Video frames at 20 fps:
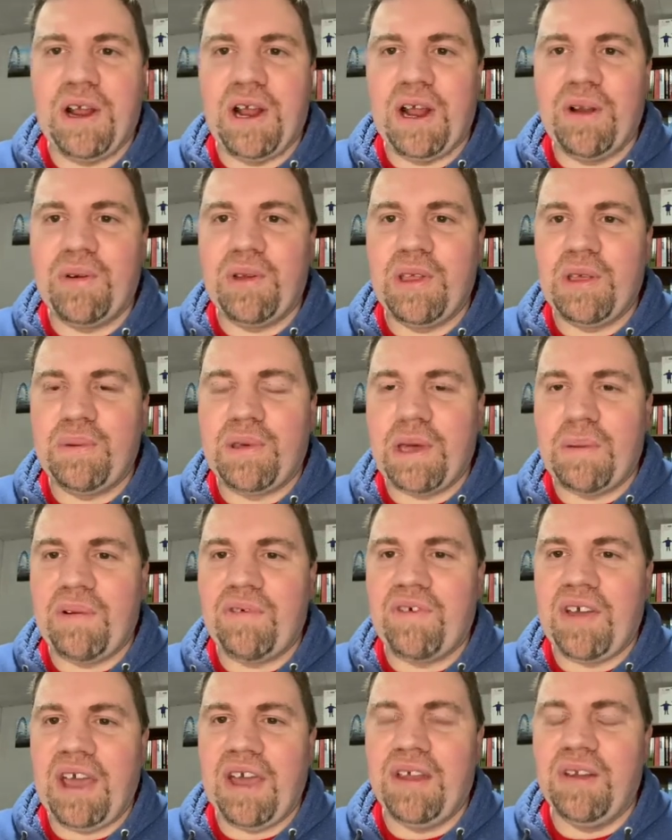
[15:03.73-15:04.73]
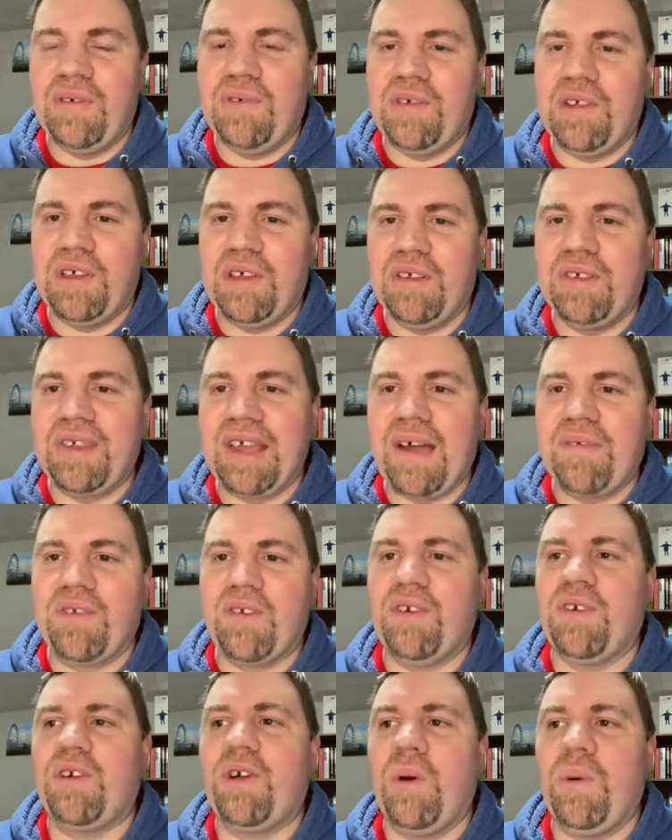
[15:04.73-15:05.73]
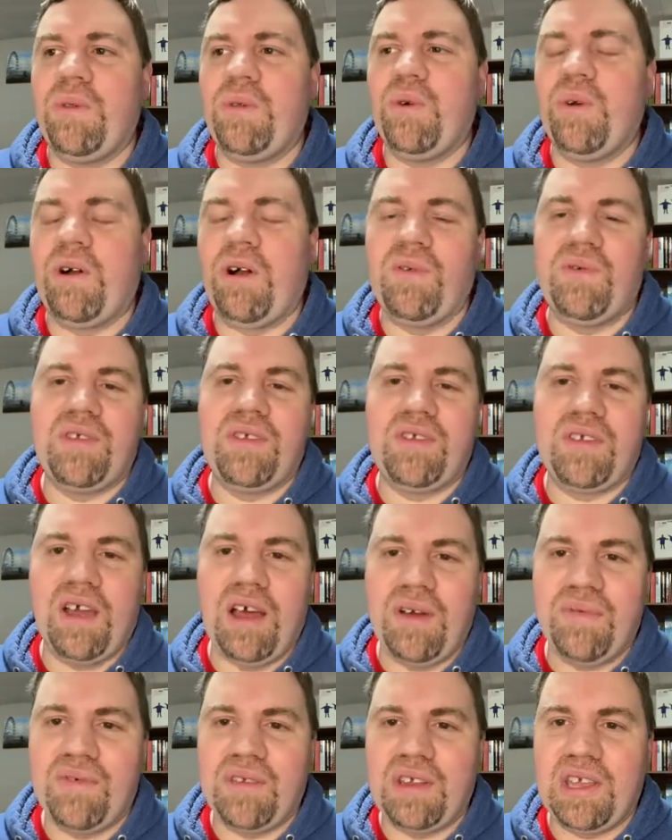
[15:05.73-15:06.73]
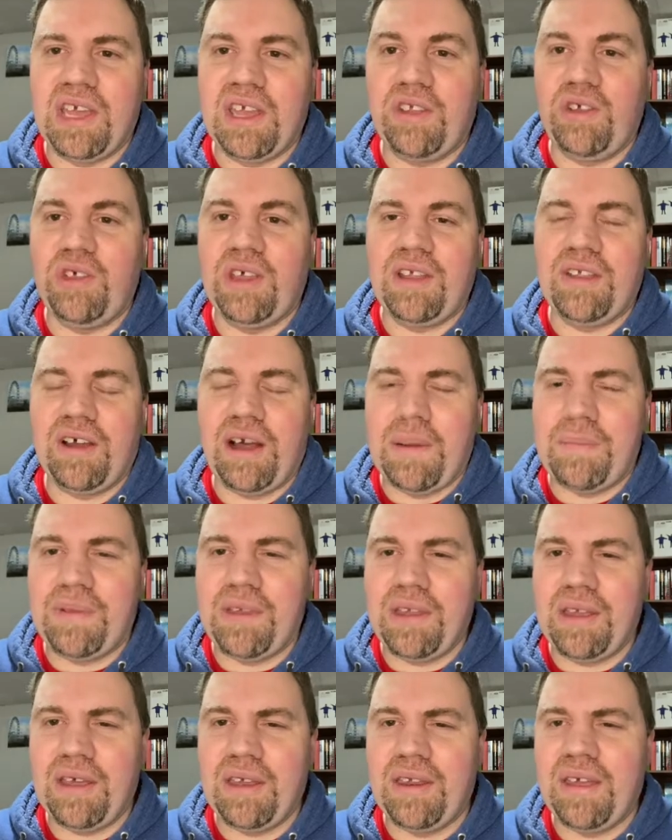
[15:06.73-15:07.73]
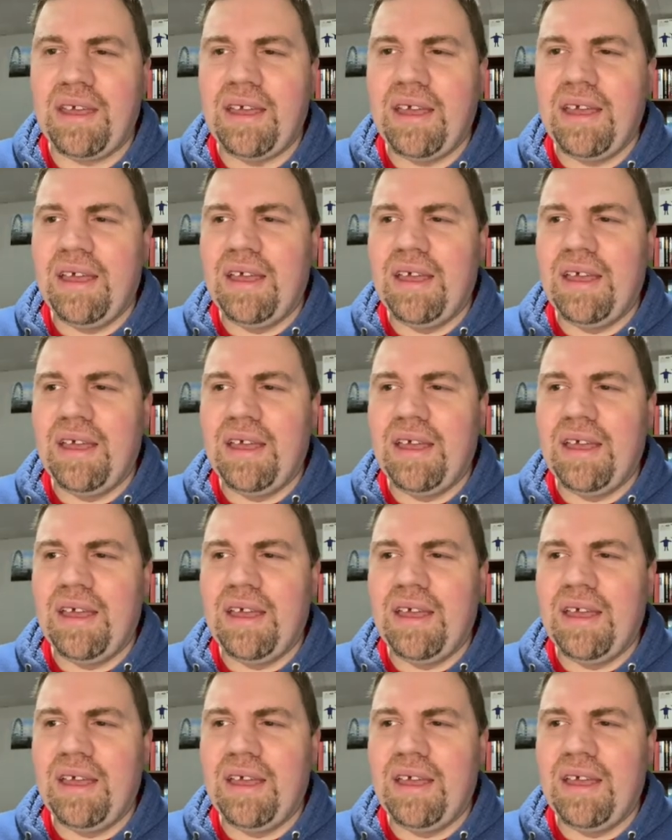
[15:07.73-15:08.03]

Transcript: I really become a fan of his after going through all the stuff and getting to the top 10.